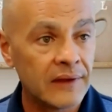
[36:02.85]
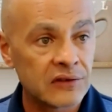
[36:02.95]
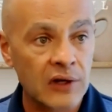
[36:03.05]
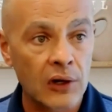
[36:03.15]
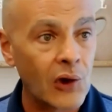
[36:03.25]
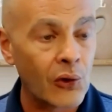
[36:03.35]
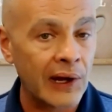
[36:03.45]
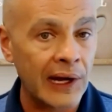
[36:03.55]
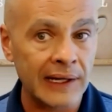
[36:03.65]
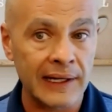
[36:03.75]
These are
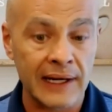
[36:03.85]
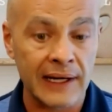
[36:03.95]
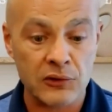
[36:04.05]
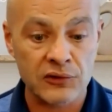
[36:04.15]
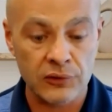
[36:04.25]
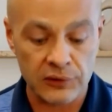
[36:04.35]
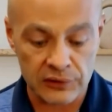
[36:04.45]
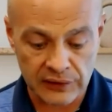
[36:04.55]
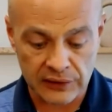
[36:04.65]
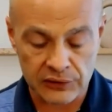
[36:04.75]
low-hanging
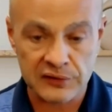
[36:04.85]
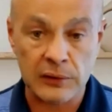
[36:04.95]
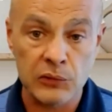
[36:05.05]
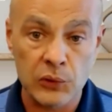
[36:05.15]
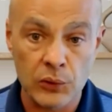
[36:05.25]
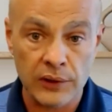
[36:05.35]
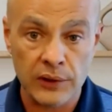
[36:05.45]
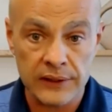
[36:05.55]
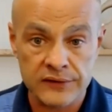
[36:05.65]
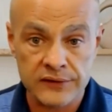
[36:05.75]
opportunities that you as
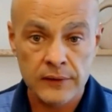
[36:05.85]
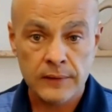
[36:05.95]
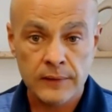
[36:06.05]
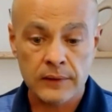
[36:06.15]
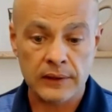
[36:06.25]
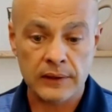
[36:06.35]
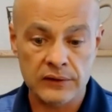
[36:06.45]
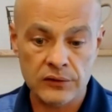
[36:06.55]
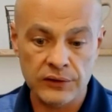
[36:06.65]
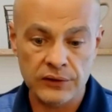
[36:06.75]
communities can
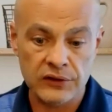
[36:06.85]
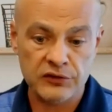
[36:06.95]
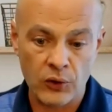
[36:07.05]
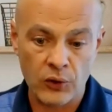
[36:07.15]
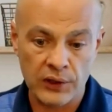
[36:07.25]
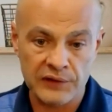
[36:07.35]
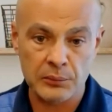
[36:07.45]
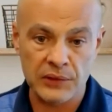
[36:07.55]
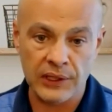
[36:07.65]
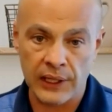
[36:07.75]
certainly explore
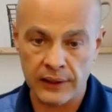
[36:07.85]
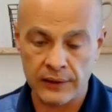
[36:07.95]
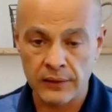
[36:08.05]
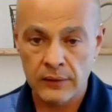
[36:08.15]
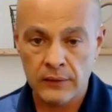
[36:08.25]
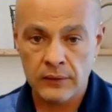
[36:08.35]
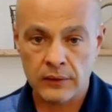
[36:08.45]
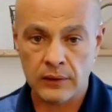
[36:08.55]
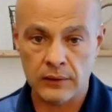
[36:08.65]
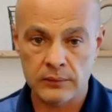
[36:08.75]
even beyond
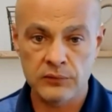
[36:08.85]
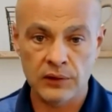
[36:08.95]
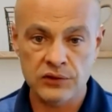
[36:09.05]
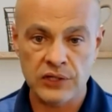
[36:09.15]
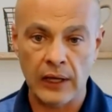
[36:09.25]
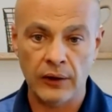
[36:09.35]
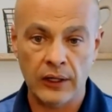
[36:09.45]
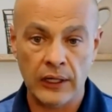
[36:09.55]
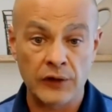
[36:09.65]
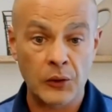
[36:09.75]

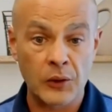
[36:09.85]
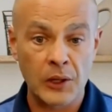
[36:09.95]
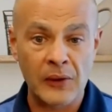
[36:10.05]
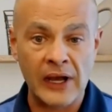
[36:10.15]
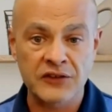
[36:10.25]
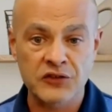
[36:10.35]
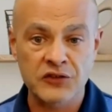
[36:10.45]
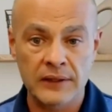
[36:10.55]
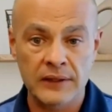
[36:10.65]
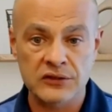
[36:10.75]
Childcare House. I want to pause for
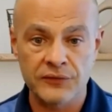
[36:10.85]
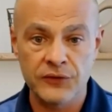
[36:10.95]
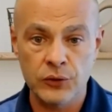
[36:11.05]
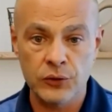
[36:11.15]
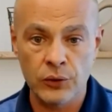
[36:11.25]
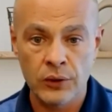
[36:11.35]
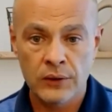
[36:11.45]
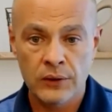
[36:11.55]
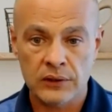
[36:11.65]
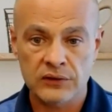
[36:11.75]
a minute. There's a few
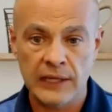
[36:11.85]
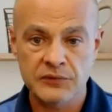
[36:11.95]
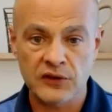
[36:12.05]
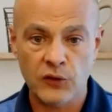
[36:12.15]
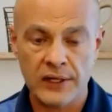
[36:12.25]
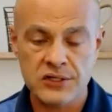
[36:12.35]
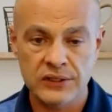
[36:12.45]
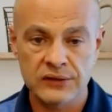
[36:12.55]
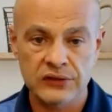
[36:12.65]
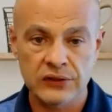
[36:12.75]
types of
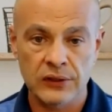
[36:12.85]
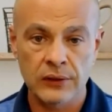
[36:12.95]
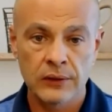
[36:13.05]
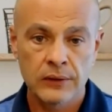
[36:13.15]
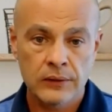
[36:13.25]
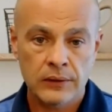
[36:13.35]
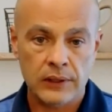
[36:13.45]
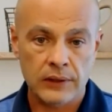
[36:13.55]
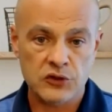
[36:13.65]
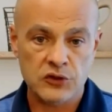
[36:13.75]
questions here.
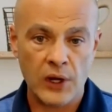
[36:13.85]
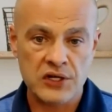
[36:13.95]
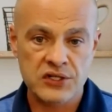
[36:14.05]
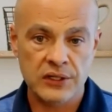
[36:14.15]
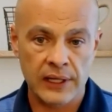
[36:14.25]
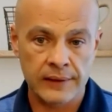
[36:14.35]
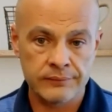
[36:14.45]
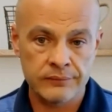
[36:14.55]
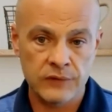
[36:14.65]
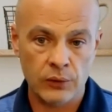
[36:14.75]
There's a question
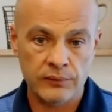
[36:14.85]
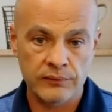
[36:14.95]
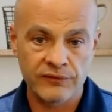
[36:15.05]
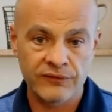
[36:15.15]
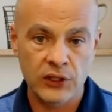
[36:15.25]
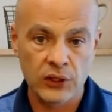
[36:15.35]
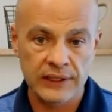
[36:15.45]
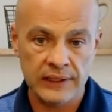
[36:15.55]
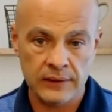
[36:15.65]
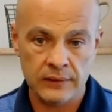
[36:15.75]
on,
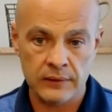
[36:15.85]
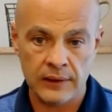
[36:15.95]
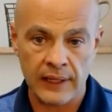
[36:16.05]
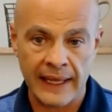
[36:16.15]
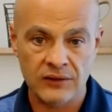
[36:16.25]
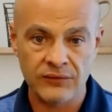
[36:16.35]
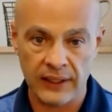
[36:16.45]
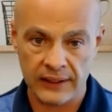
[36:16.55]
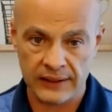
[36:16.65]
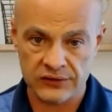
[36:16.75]
filling and
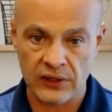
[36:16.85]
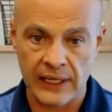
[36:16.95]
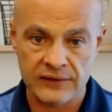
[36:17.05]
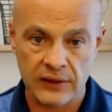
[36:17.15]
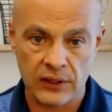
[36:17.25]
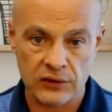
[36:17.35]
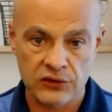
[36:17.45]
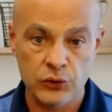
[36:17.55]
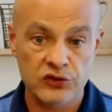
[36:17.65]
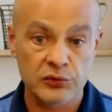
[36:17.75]
activating slots that are
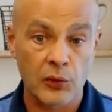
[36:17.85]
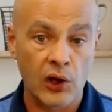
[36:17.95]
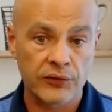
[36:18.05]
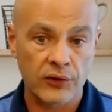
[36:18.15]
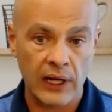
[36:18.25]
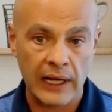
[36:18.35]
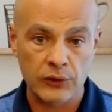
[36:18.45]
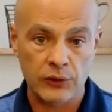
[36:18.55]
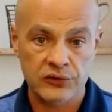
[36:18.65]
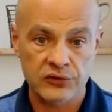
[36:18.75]
too small for a
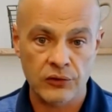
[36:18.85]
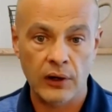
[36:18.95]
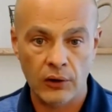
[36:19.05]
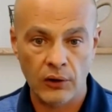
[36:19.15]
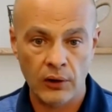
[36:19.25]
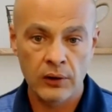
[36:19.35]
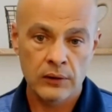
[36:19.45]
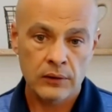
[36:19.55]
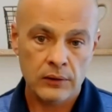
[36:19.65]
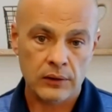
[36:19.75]
house, or struggle,
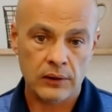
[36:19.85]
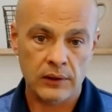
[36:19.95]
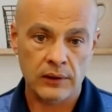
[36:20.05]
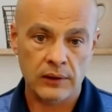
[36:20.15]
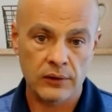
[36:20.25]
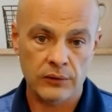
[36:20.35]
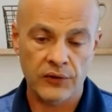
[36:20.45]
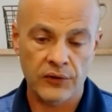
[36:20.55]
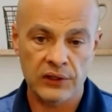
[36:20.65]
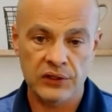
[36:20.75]
for
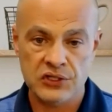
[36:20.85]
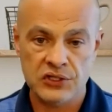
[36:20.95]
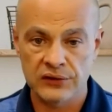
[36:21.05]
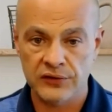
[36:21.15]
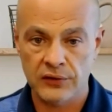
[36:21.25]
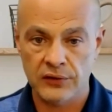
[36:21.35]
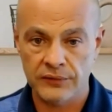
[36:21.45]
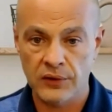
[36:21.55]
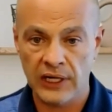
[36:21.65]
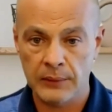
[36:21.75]
the conditions
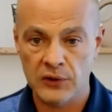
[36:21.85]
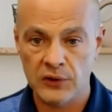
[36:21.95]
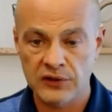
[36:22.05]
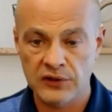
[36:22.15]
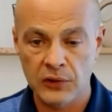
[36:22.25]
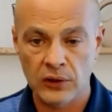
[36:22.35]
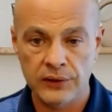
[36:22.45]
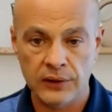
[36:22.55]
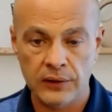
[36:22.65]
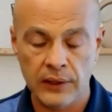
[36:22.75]
for neighbors to
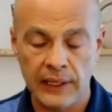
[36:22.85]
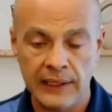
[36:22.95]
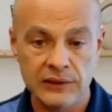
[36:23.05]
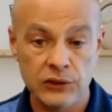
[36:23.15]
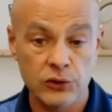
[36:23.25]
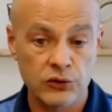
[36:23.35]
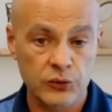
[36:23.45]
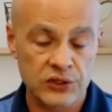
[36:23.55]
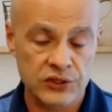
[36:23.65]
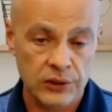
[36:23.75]
build
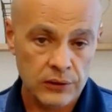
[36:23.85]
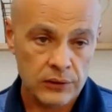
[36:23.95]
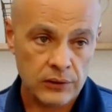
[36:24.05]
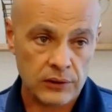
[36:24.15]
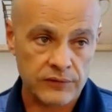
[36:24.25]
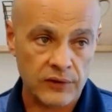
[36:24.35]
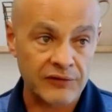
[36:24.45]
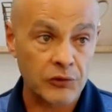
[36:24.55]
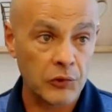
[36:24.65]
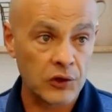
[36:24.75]
ADUs, which, if you're
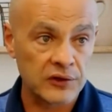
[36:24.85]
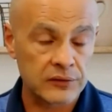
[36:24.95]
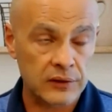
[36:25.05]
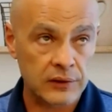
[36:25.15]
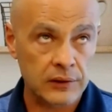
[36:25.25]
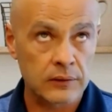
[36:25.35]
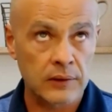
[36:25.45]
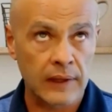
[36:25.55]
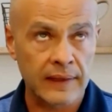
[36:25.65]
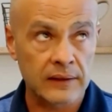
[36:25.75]
not familiar, is
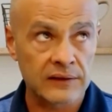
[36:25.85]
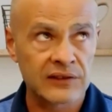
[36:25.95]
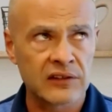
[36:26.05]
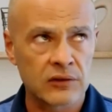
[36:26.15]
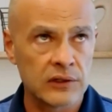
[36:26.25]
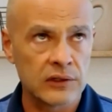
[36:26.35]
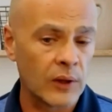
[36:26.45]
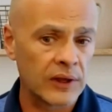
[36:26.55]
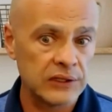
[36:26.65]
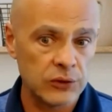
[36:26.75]
I think accessory
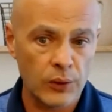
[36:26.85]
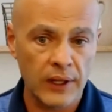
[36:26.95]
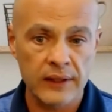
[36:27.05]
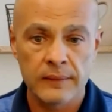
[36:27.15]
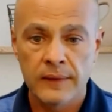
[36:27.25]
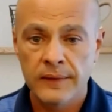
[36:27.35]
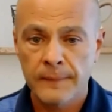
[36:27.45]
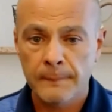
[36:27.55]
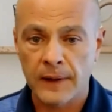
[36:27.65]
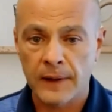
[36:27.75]
dwelling unit.
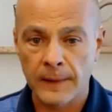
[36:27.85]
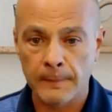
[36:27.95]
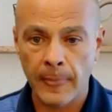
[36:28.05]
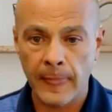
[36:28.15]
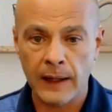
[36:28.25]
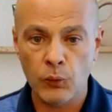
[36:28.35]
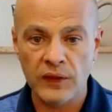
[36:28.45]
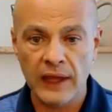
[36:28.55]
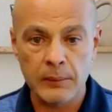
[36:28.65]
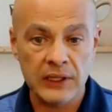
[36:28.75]
And
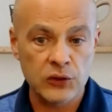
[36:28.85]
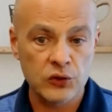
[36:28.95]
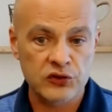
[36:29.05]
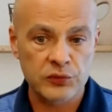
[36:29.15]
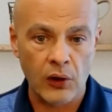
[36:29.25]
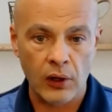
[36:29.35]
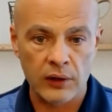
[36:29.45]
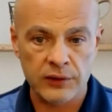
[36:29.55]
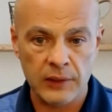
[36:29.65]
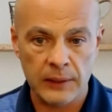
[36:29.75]
would they be too
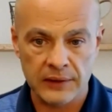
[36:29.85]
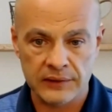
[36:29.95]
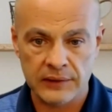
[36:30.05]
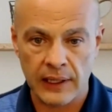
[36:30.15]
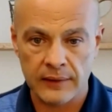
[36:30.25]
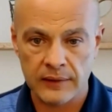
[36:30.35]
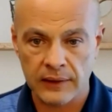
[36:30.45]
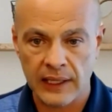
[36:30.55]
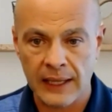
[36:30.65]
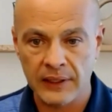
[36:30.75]
small to maybe
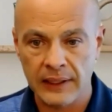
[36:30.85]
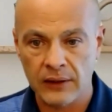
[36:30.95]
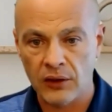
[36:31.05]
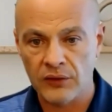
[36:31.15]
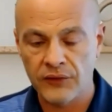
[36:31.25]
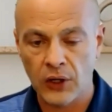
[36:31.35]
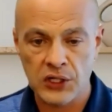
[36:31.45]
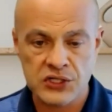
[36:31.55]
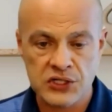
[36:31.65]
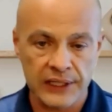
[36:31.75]
accommodate all the
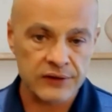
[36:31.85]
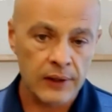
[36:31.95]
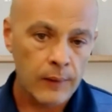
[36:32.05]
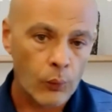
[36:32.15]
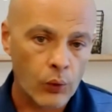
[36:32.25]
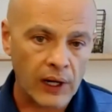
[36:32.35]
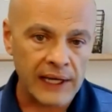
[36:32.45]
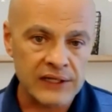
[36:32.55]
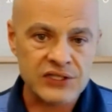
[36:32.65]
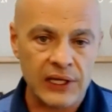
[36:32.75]
various needs? What
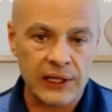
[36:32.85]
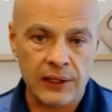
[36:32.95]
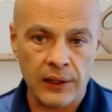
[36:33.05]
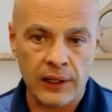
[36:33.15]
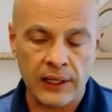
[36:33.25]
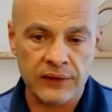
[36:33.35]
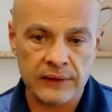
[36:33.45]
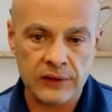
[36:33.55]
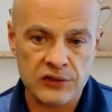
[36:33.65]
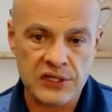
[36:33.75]
I say, and I
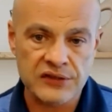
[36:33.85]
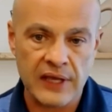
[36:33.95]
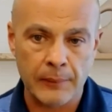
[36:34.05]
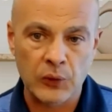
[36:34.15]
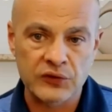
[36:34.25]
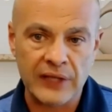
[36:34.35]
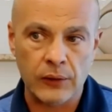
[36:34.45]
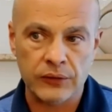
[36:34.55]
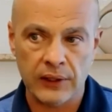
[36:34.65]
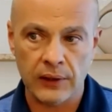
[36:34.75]
think there's examples
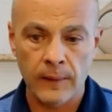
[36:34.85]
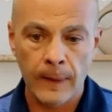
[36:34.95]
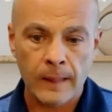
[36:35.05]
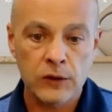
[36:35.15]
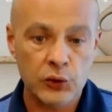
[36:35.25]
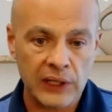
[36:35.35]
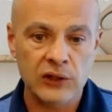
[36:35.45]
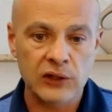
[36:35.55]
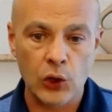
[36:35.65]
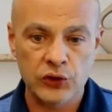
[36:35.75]
out there, you
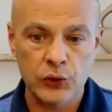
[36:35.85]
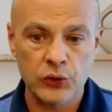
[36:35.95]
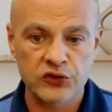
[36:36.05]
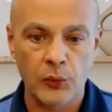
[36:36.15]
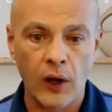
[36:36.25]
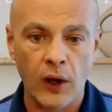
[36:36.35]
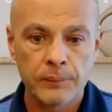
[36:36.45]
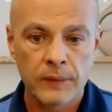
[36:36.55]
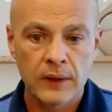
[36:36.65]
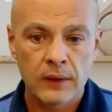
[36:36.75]
can go too
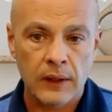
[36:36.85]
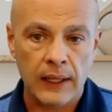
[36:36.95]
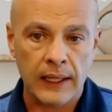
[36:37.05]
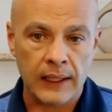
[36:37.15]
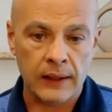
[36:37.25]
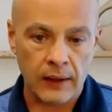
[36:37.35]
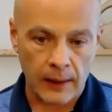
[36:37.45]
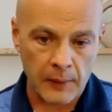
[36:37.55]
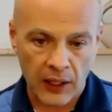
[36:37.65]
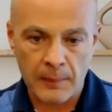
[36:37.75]
small. And
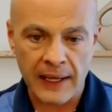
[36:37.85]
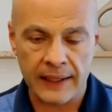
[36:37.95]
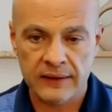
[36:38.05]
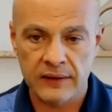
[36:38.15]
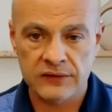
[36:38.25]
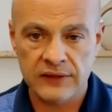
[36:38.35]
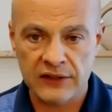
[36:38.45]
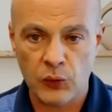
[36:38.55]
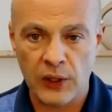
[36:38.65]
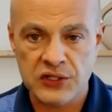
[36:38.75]
I'm gonna come back to this
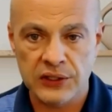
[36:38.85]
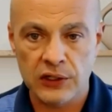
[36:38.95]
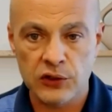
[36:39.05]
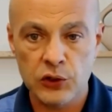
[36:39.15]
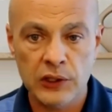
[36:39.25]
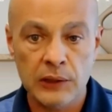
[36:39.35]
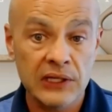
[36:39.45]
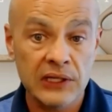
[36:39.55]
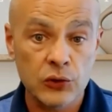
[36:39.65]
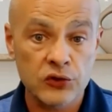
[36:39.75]
next question here. You can
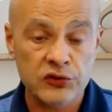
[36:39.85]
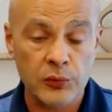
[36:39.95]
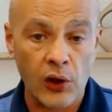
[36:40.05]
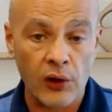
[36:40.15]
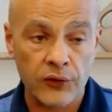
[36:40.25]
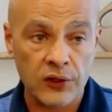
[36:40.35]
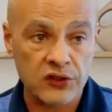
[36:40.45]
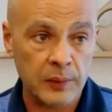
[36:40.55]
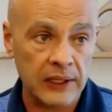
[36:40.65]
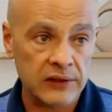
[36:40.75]
be too small for a
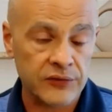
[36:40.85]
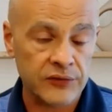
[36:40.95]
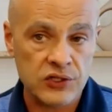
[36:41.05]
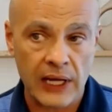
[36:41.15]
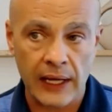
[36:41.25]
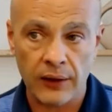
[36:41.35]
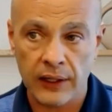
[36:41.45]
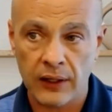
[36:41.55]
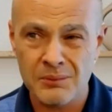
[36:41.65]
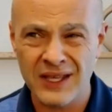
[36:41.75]
space for a childcare.